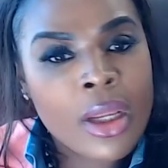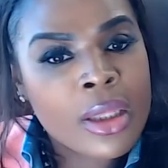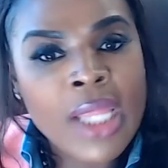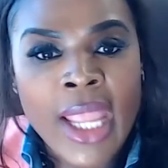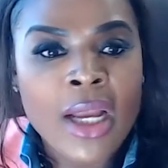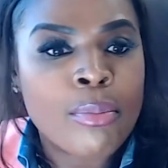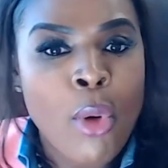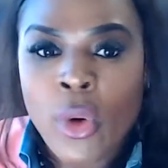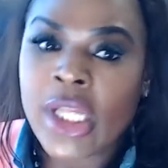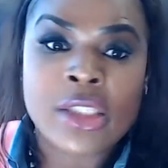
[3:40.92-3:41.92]
like a
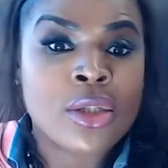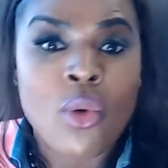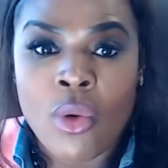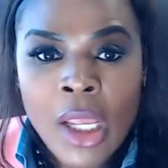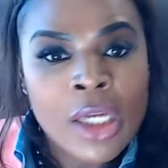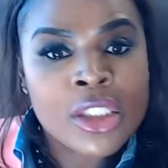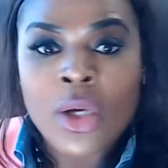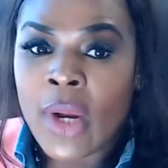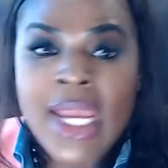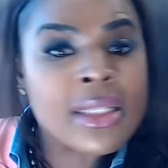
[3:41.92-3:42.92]
boarding school. So
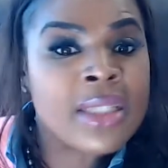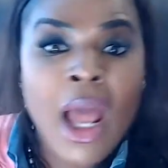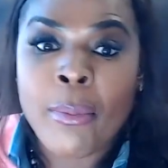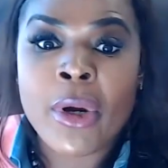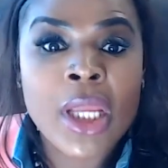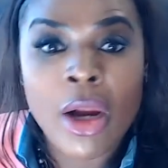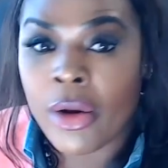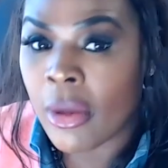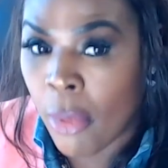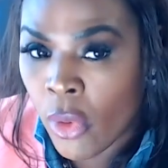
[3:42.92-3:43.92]
he's not putting her in
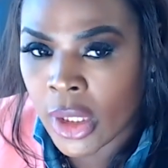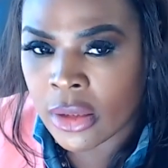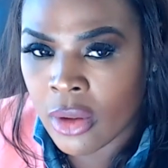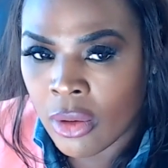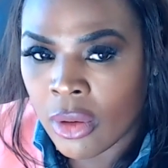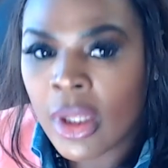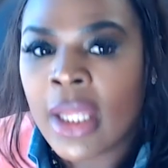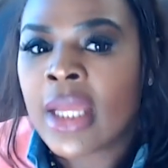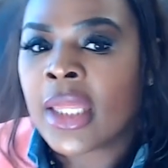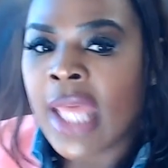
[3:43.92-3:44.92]
a boarding school.
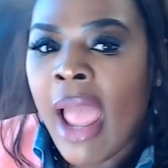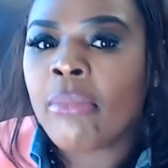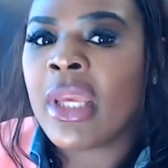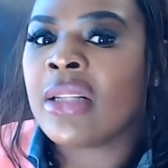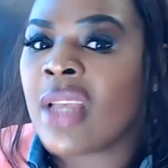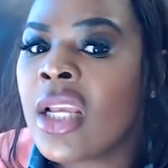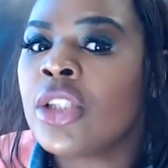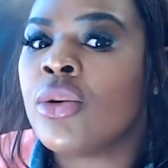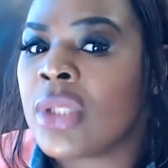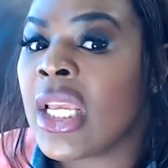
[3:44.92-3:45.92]
That means he's
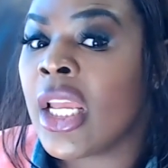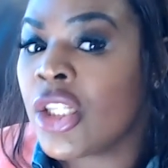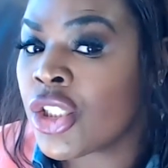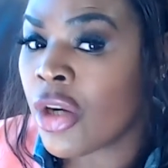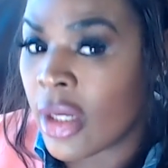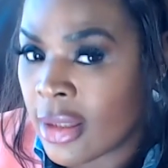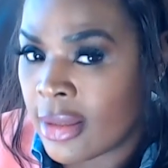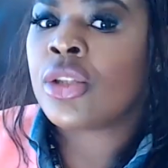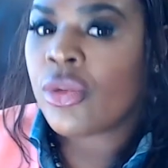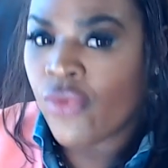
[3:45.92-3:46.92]
using
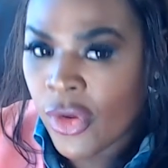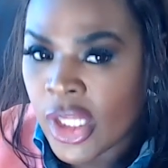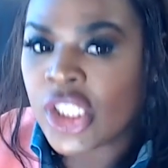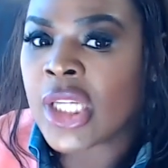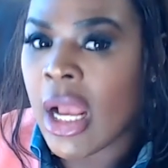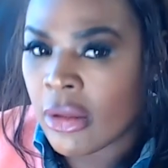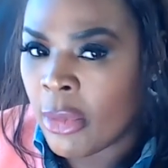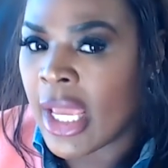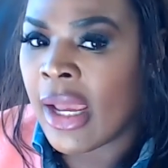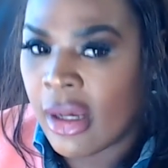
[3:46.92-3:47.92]
insurance for this child to be
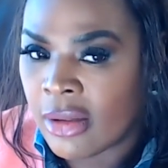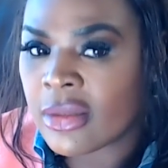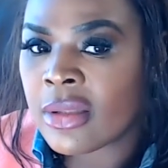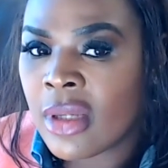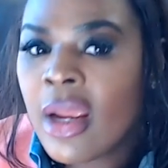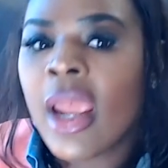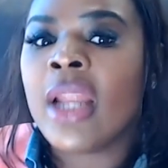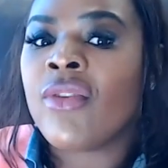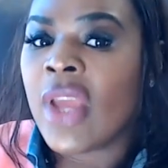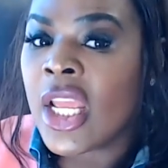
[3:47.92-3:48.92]
housed. And
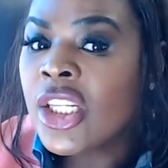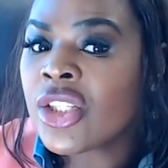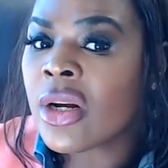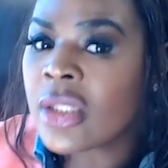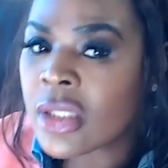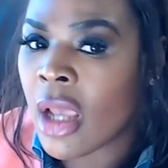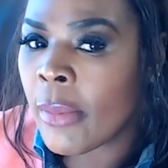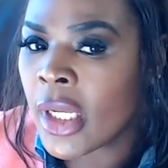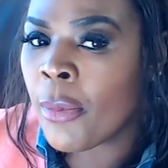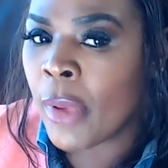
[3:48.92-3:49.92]
if insurance is coming
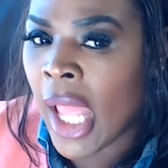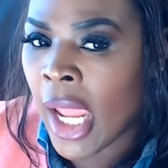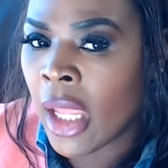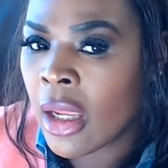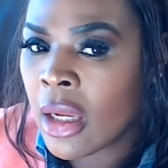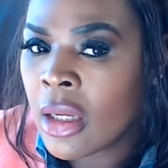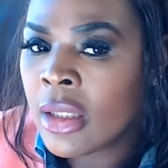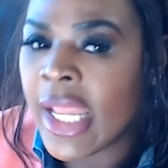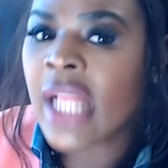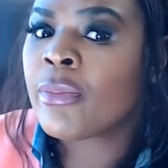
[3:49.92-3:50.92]
into play,
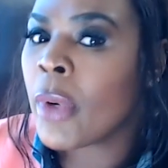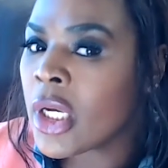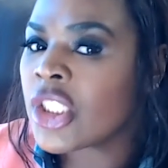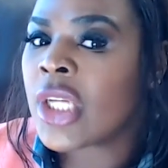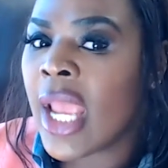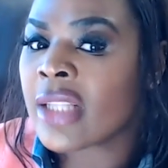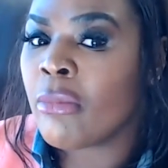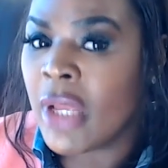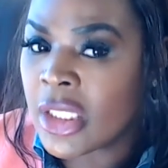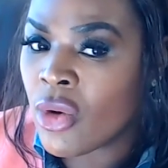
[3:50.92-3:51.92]
that's because she has
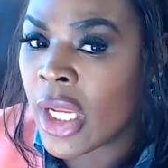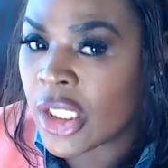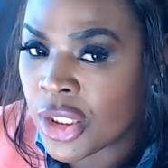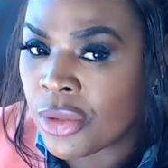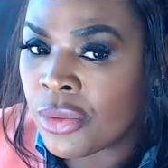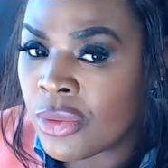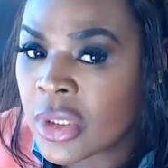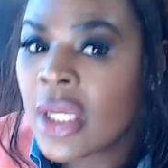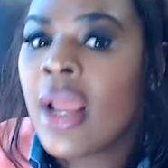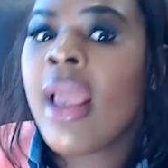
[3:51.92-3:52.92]
mental issues
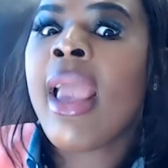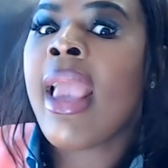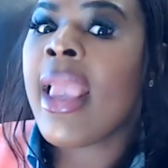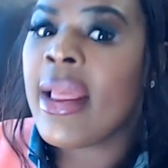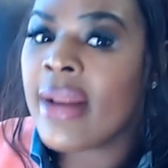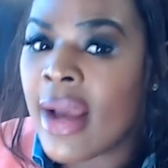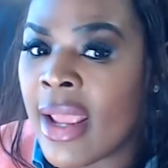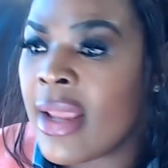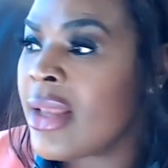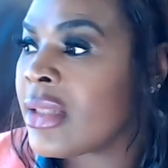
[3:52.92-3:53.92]
and
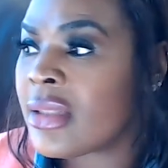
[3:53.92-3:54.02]
a